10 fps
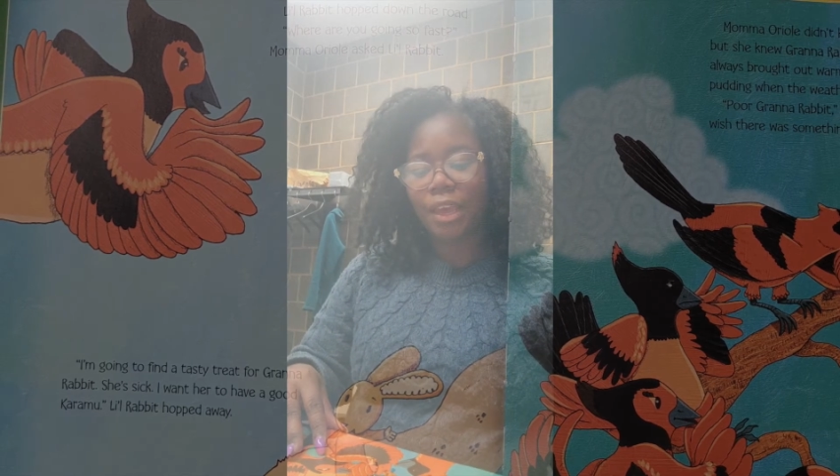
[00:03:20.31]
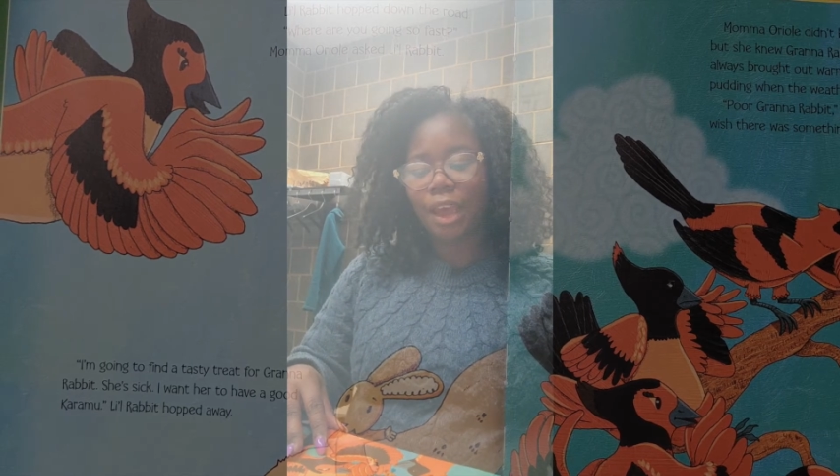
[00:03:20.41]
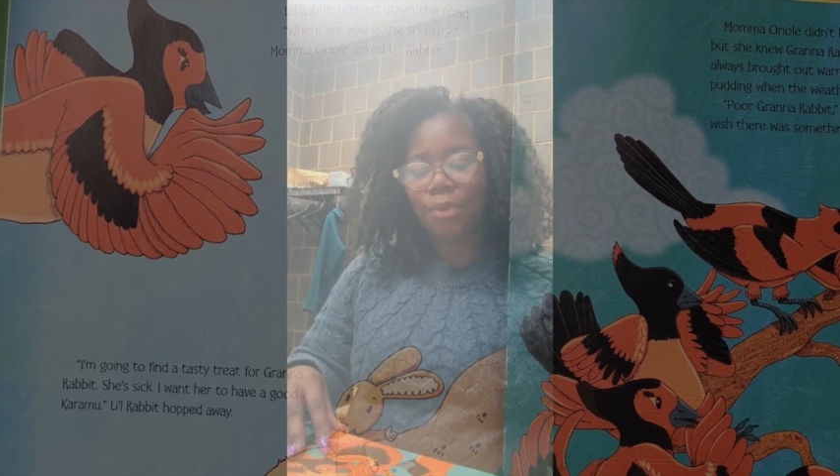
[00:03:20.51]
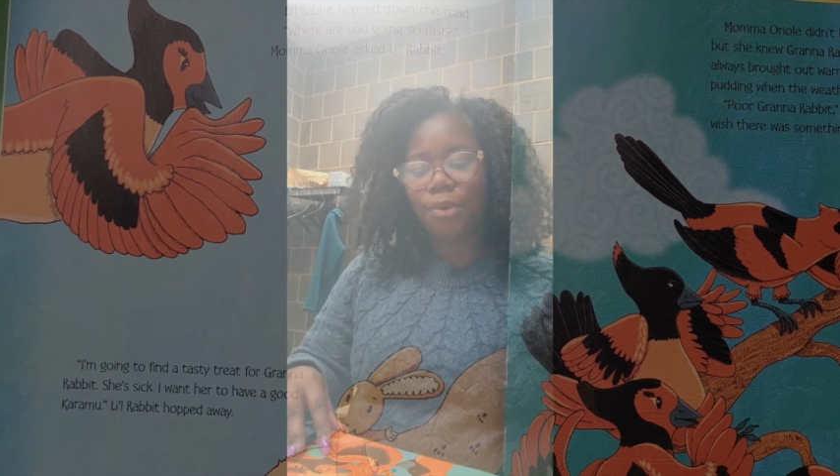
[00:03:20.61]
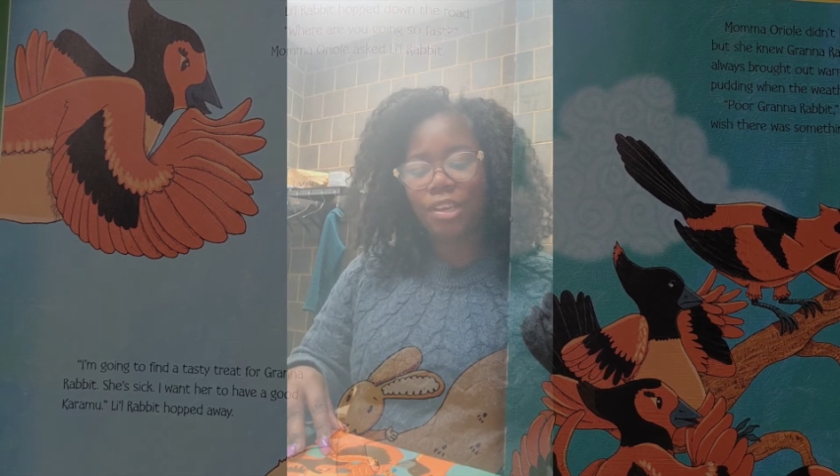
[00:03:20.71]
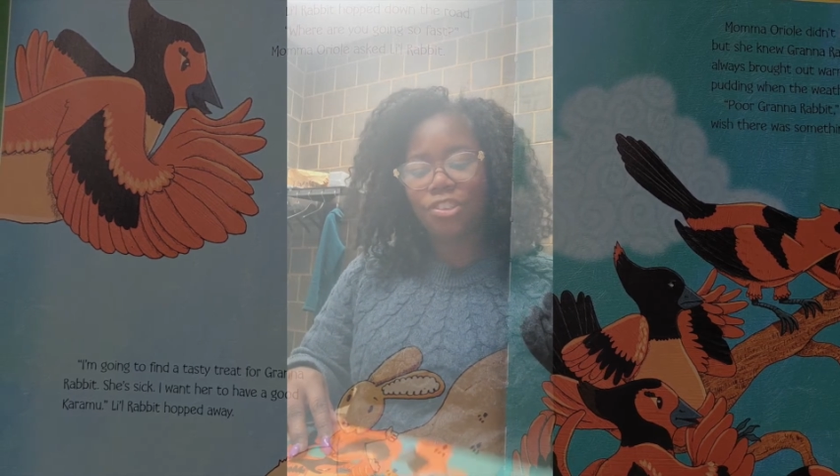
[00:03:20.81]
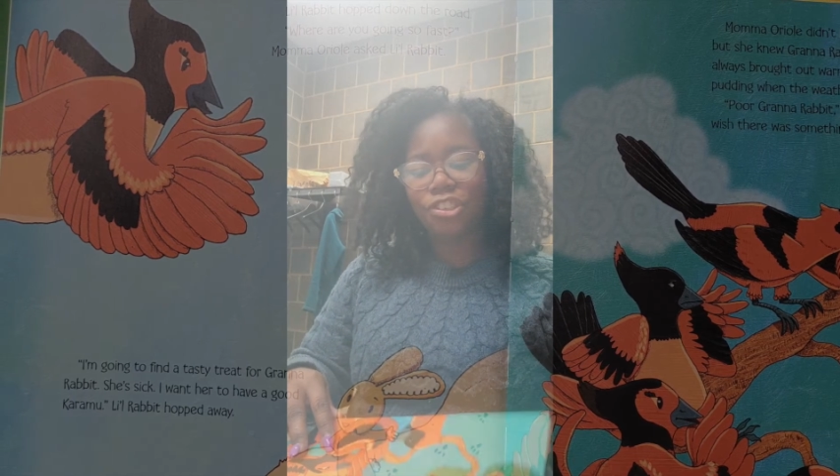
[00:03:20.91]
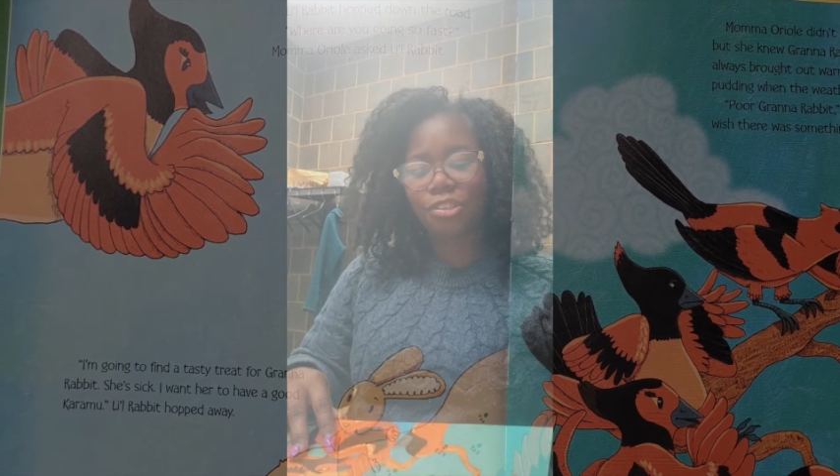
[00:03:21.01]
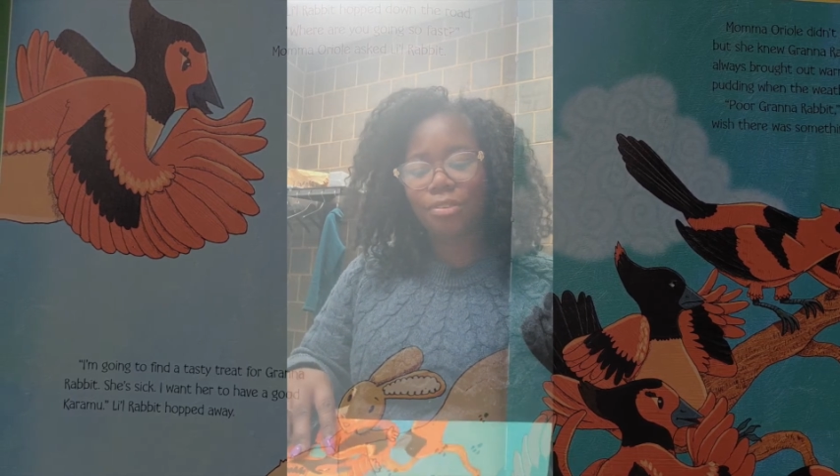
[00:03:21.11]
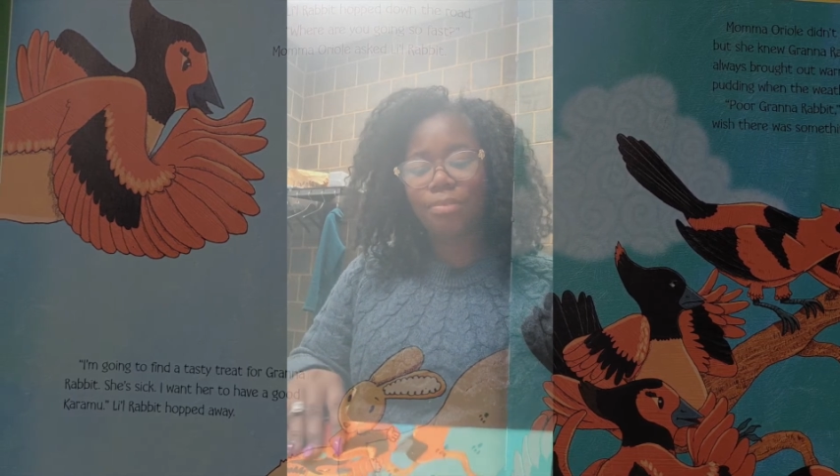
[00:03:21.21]
I wish
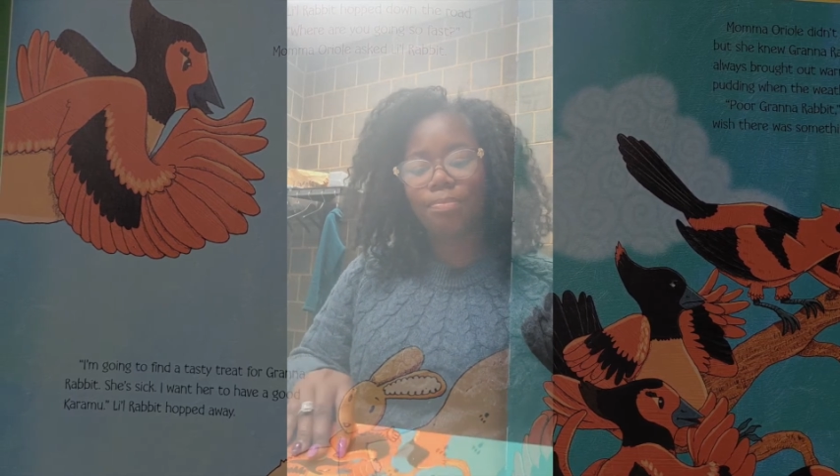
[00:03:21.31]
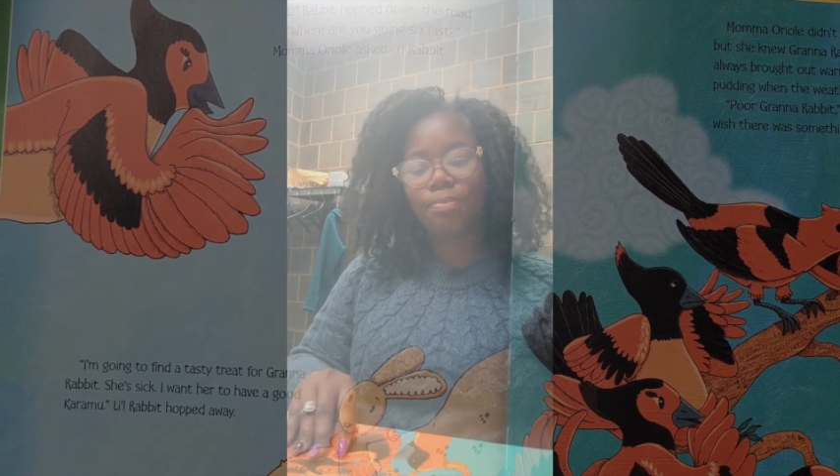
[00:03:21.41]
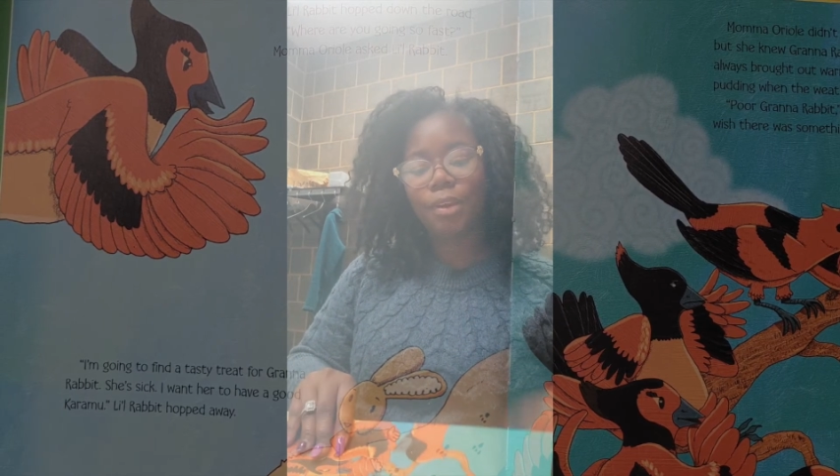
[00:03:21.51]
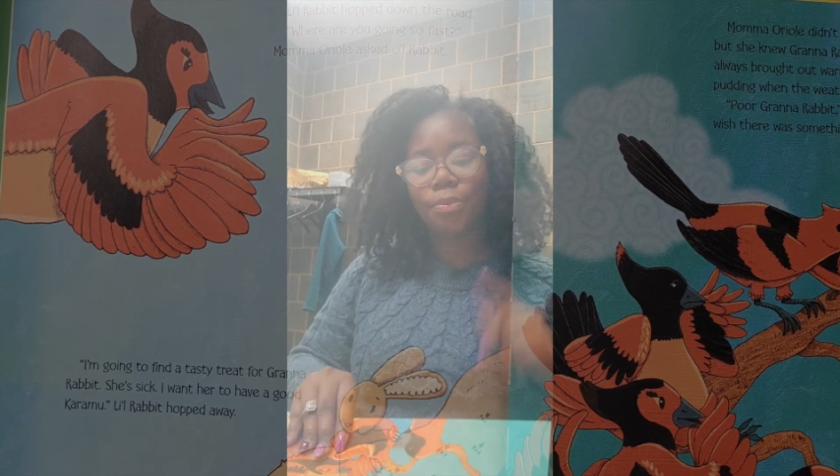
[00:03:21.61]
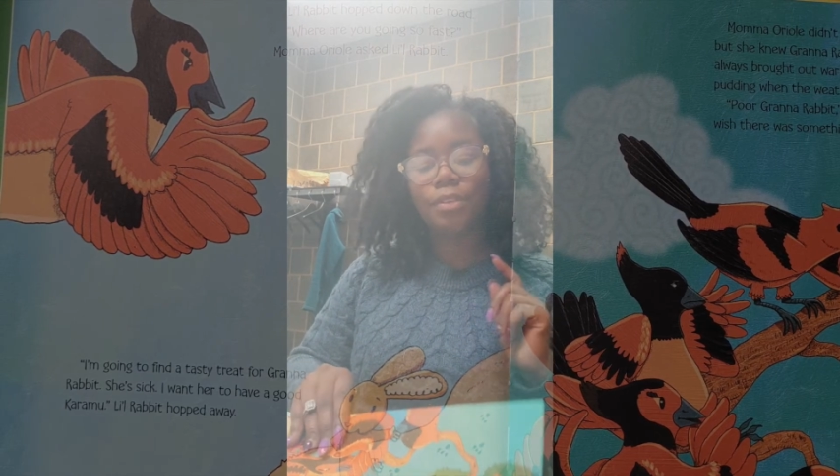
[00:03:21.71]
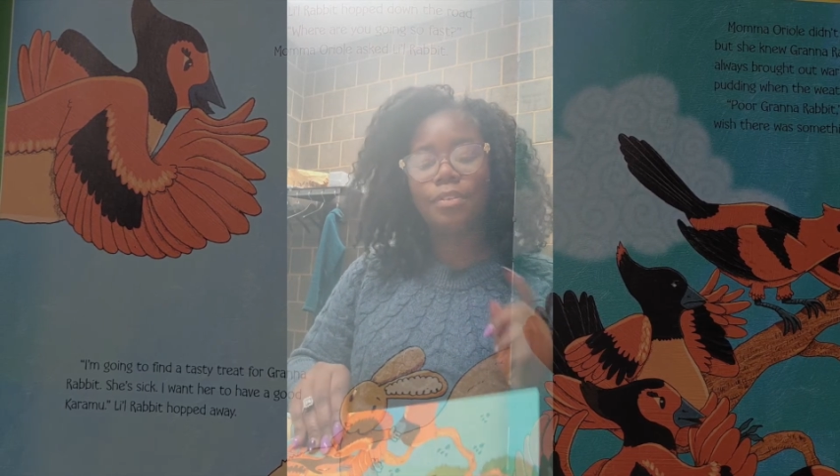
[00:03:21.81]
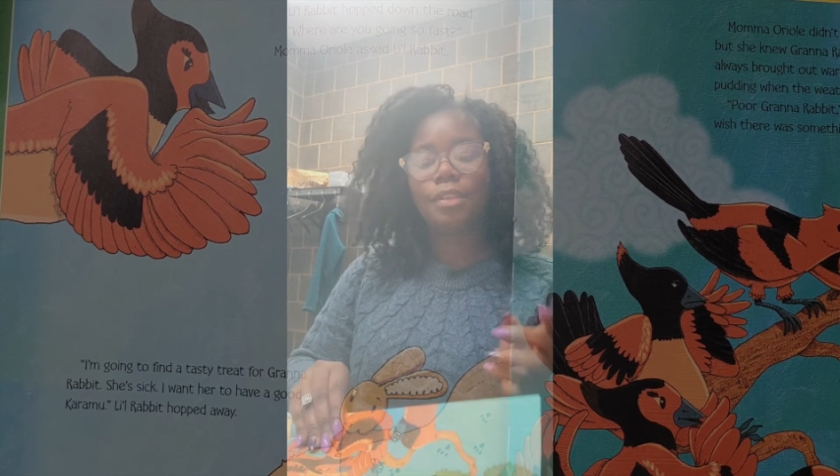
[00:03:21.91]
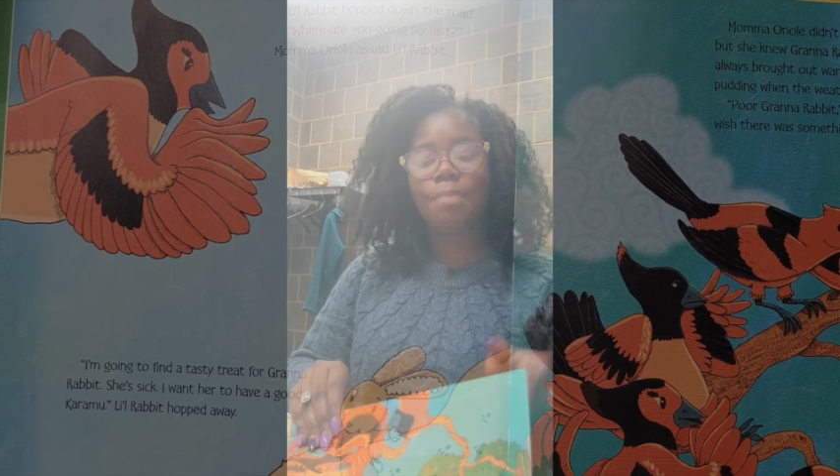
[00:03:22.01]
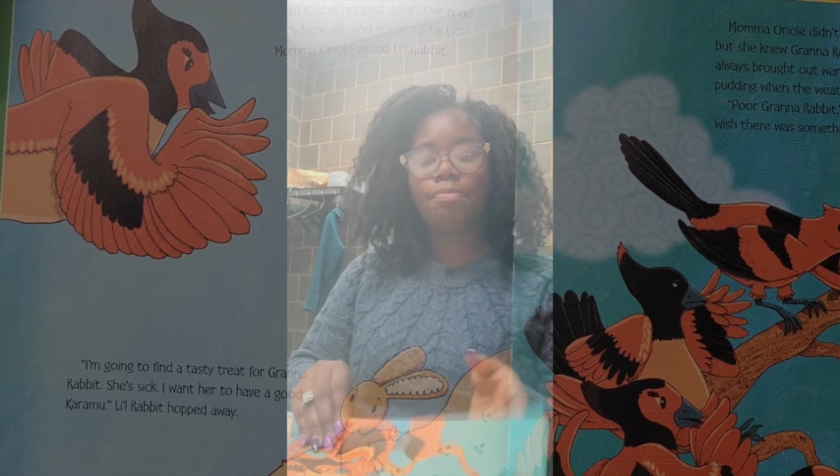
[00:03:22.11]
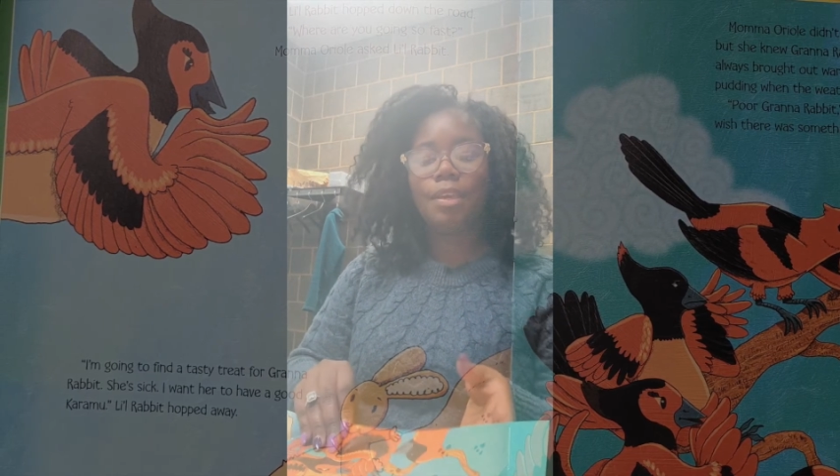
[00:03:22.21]
there was
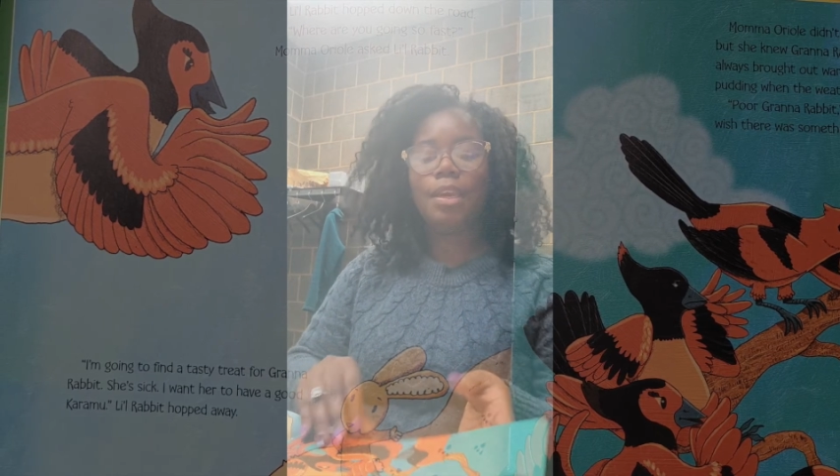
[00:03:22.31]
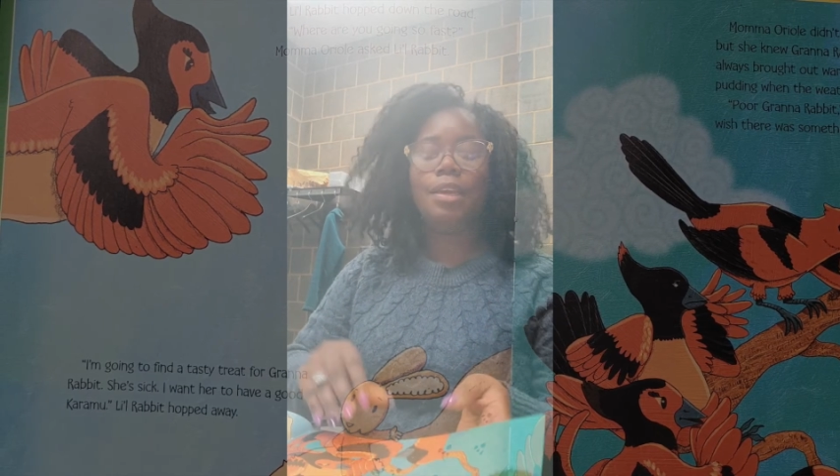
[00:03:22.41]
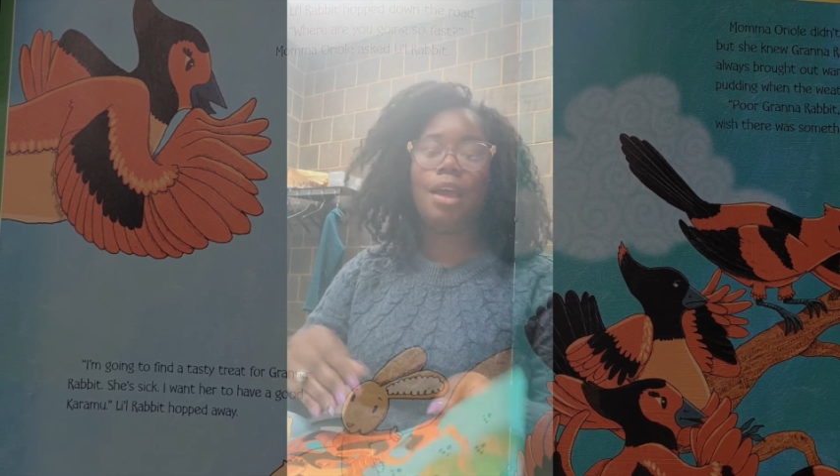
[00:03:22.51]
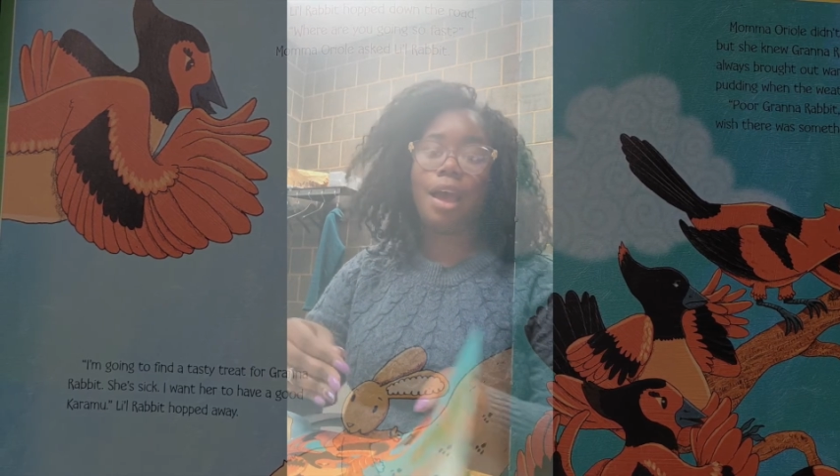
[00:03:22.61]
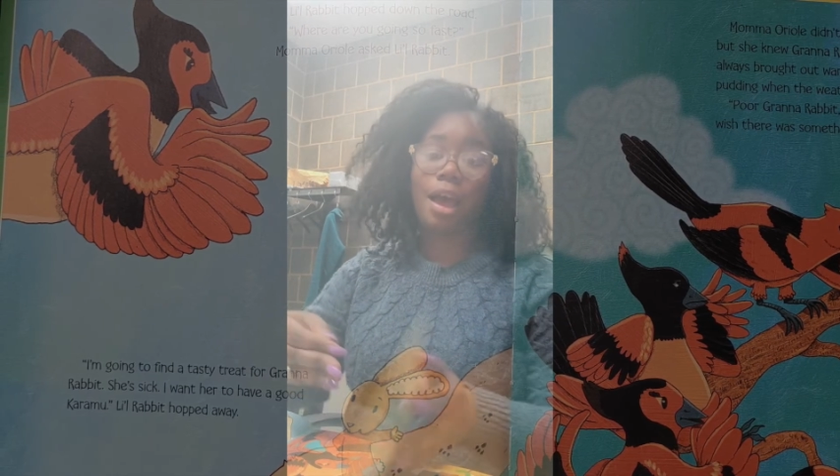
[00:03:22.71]
something